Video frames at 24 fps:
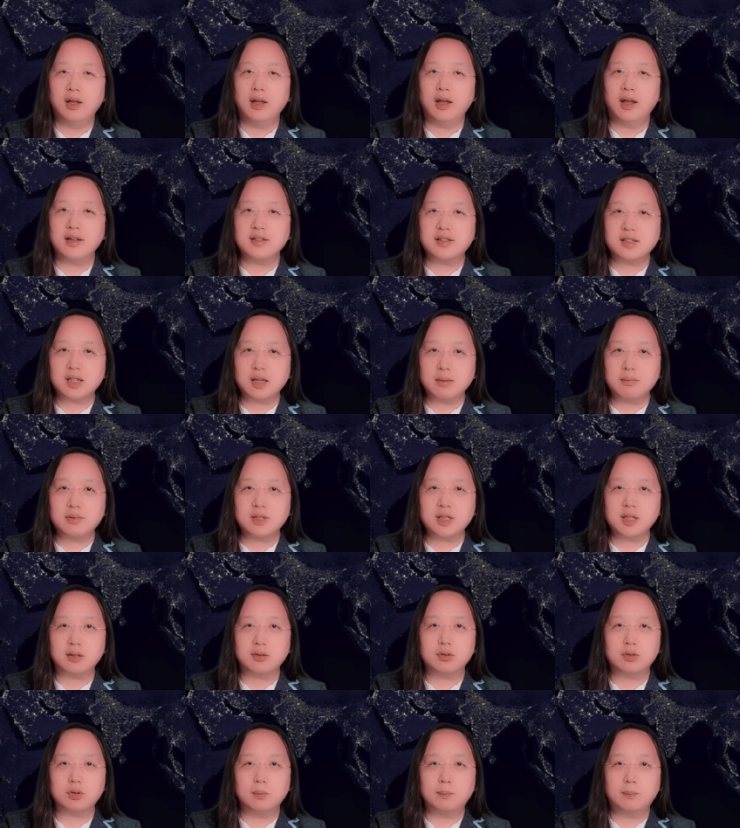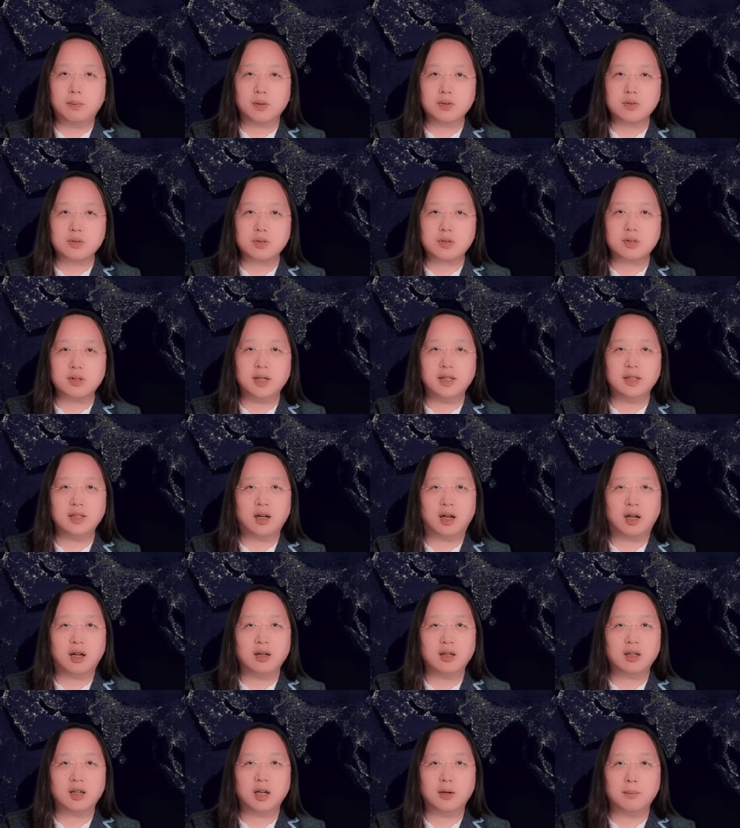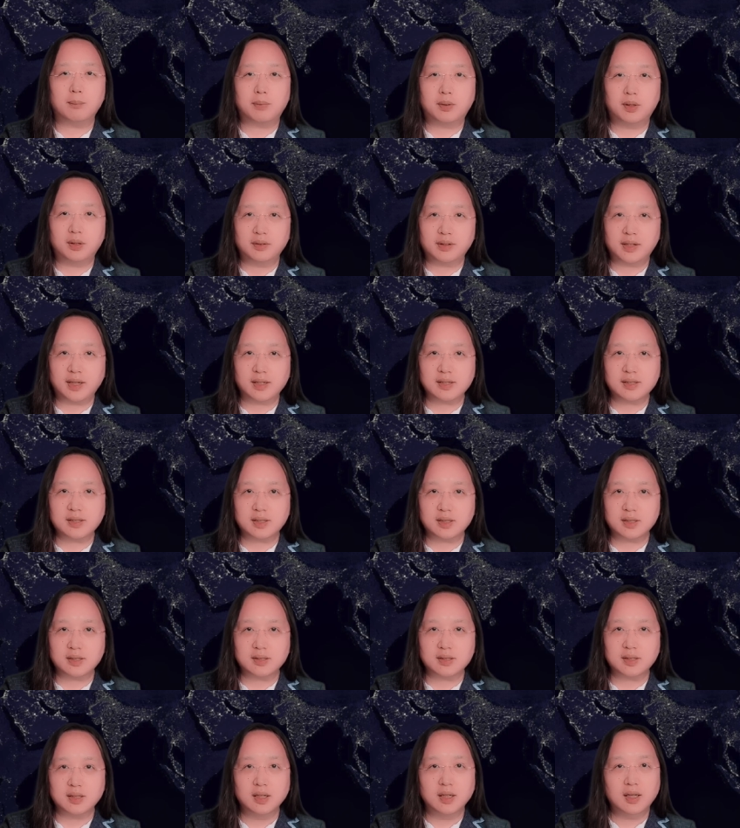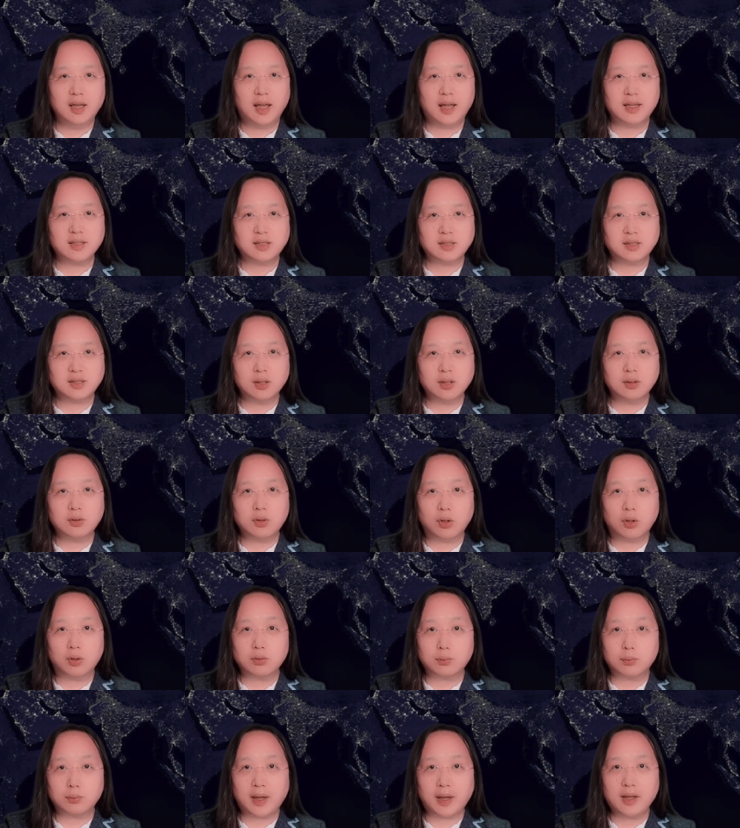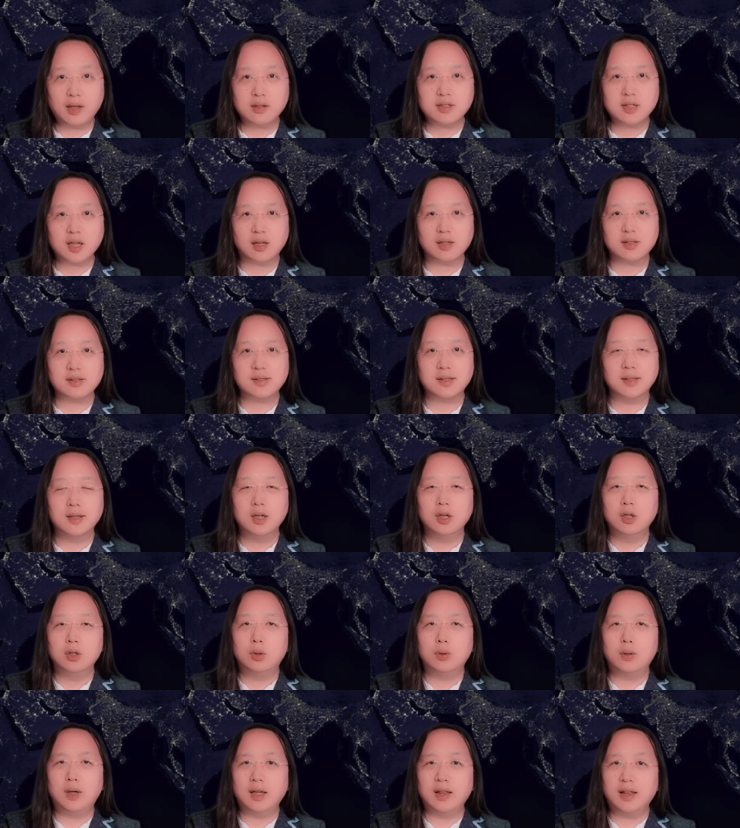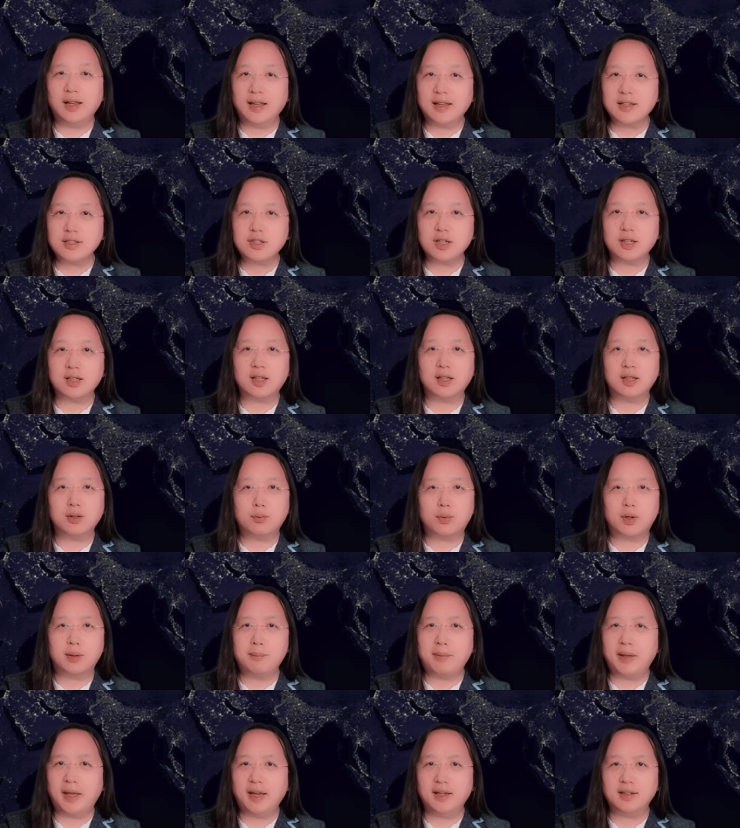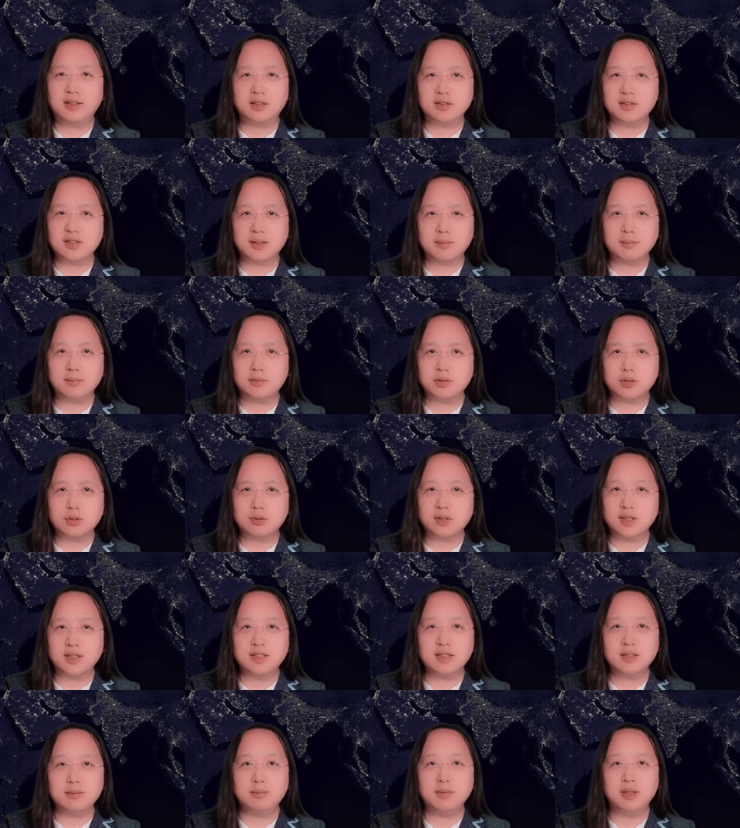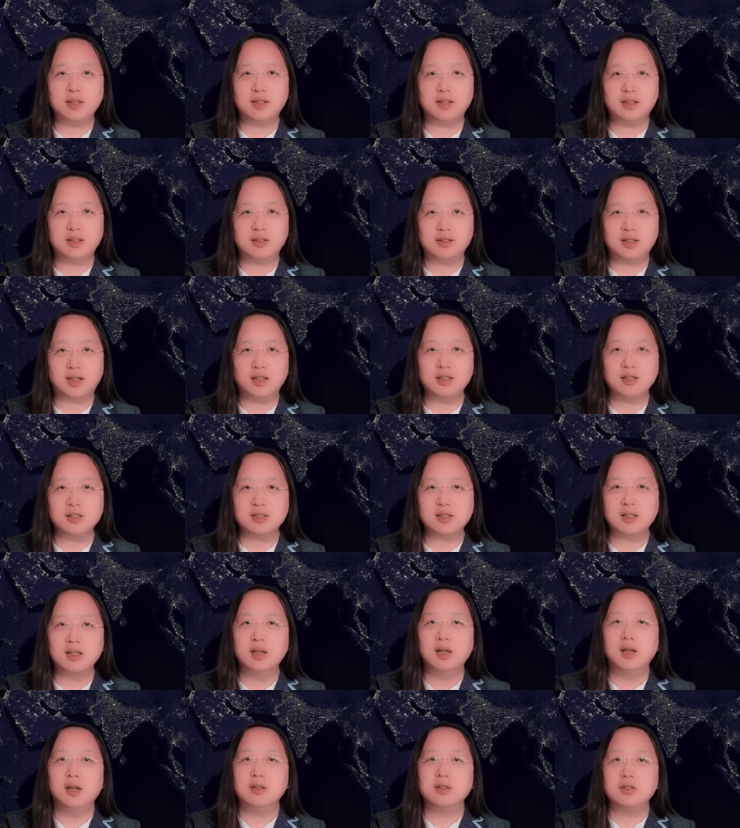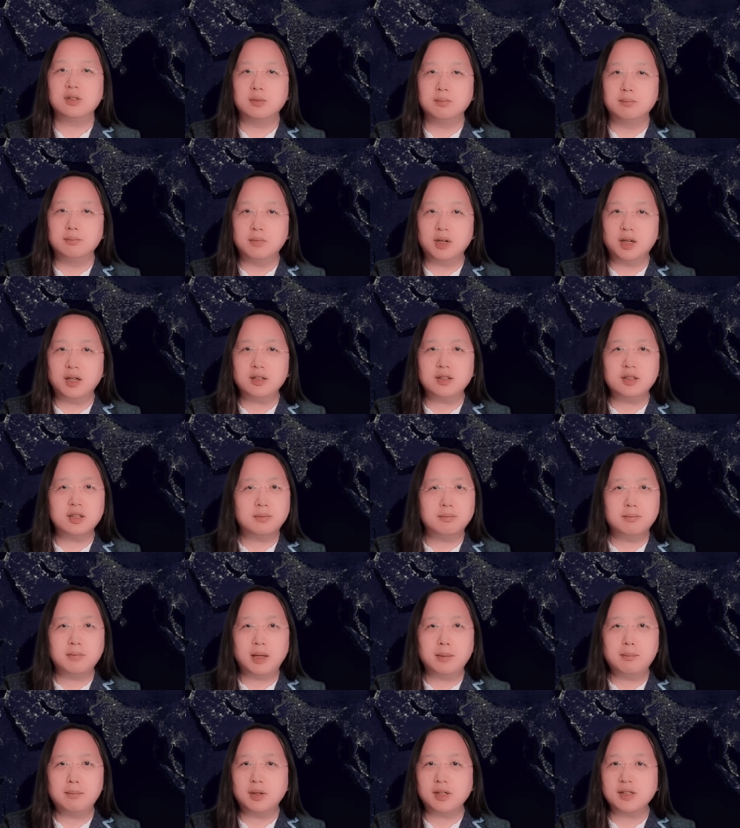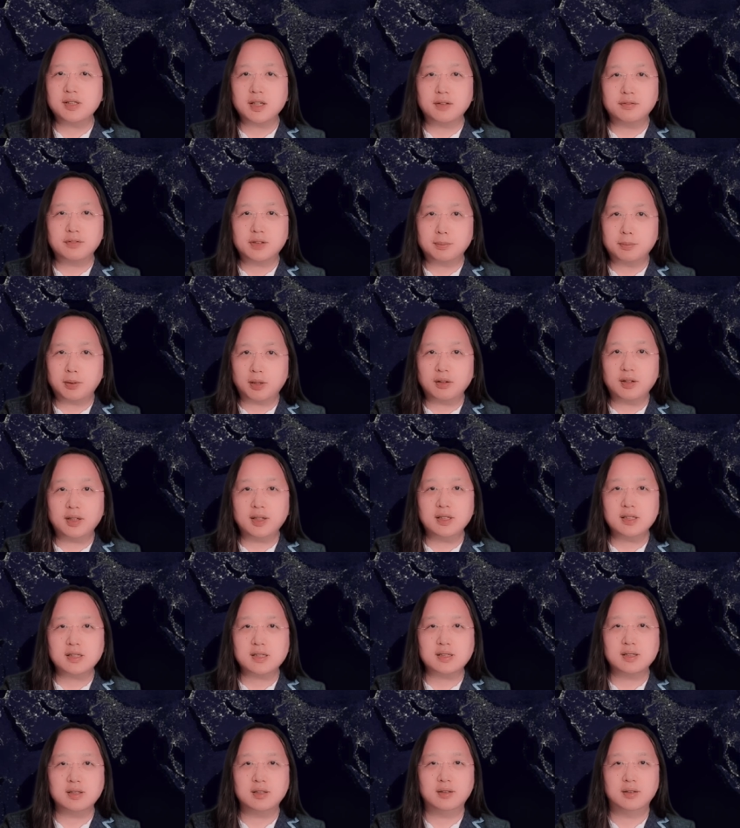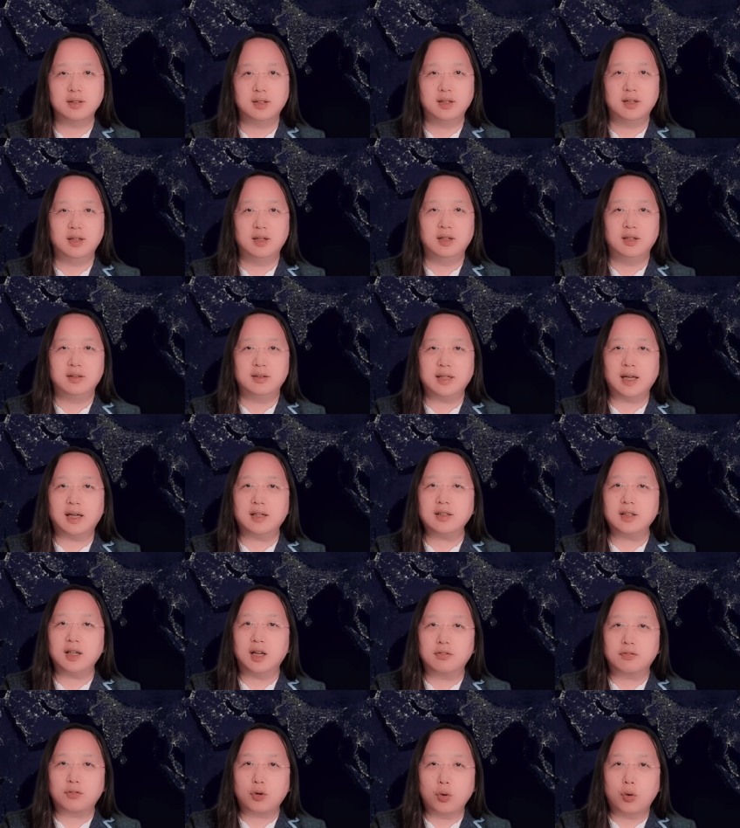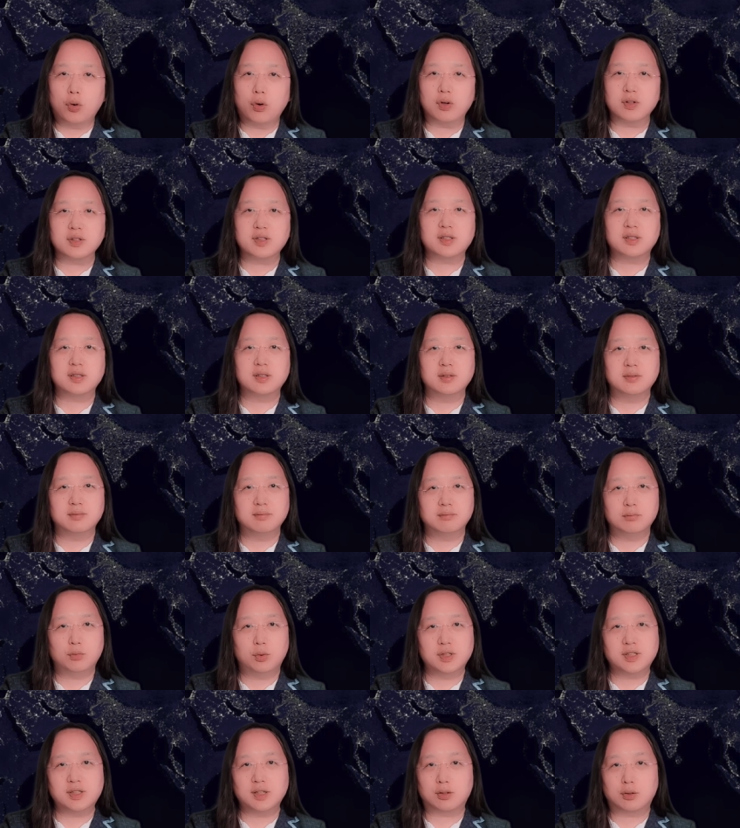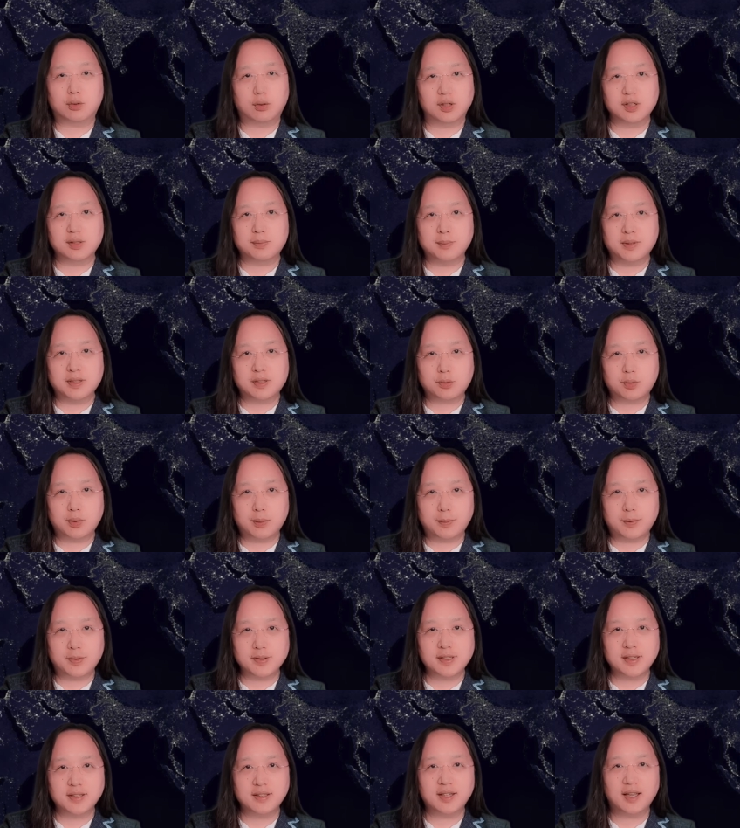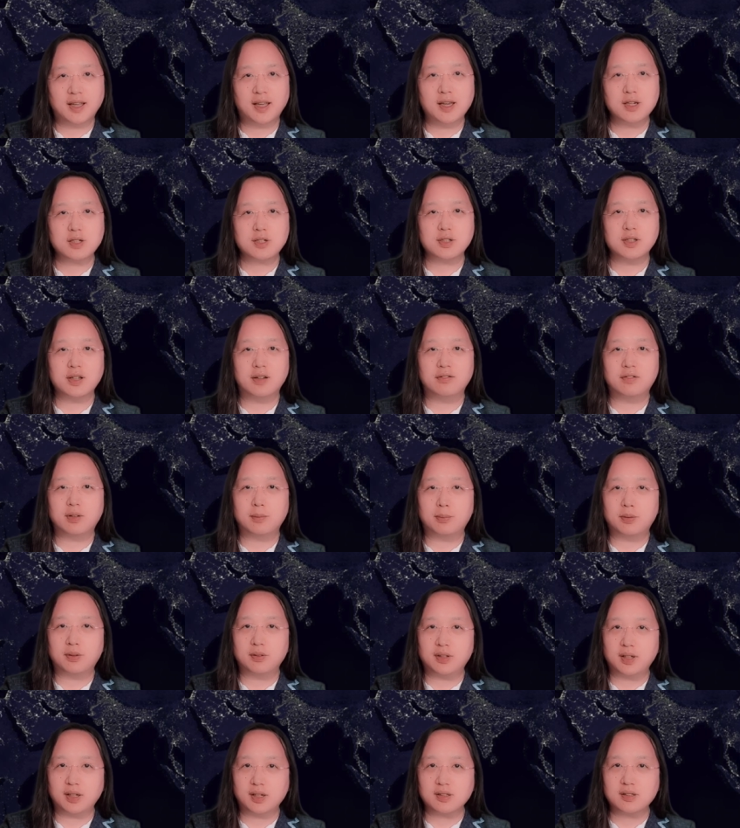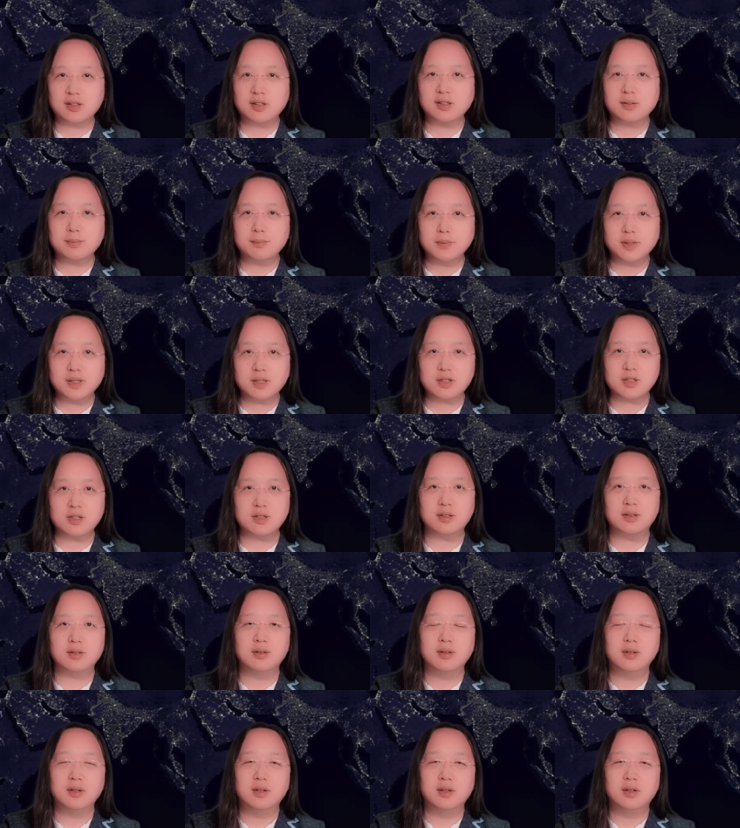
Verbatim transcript: attempting to portray the Hong Kong protesters as so called rioters who allegedly repaid some $20 million to murder members of the police. That, of course, was a gross misrepresentation of the protesters' mission.